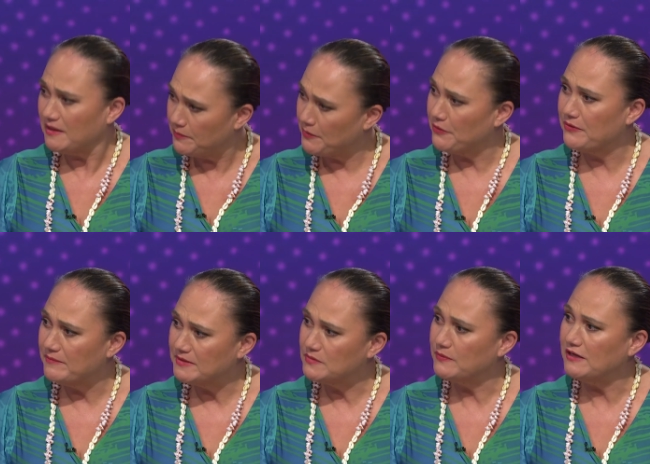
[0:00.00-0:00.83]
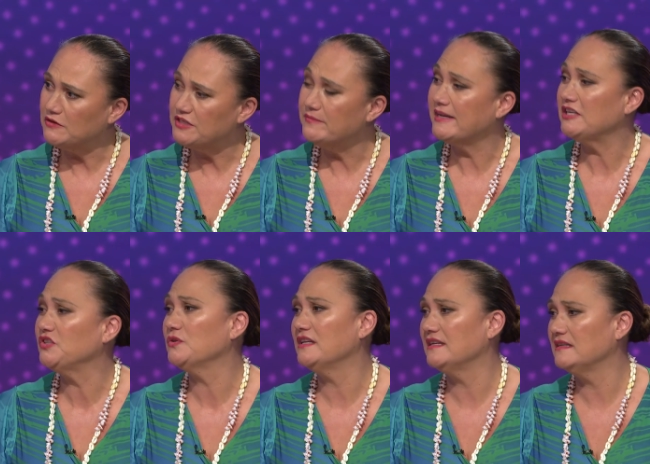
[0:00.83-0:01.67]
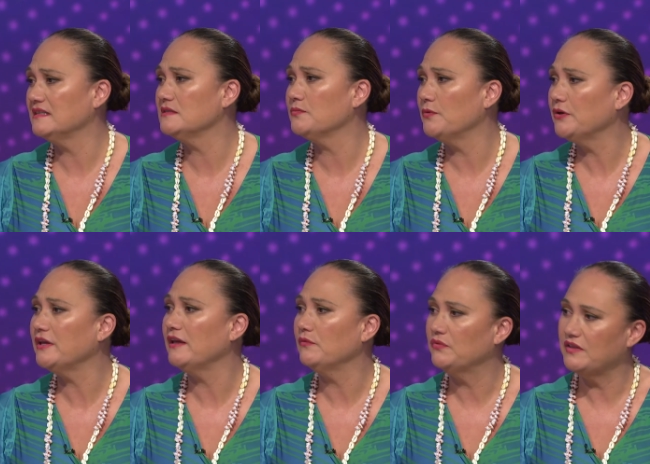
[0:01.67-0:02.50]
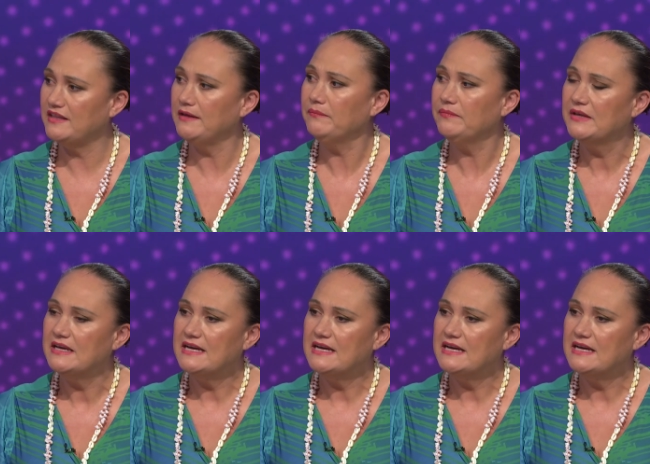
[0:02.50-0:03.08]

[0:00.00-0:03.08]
the program as well to make sure that it is working for them.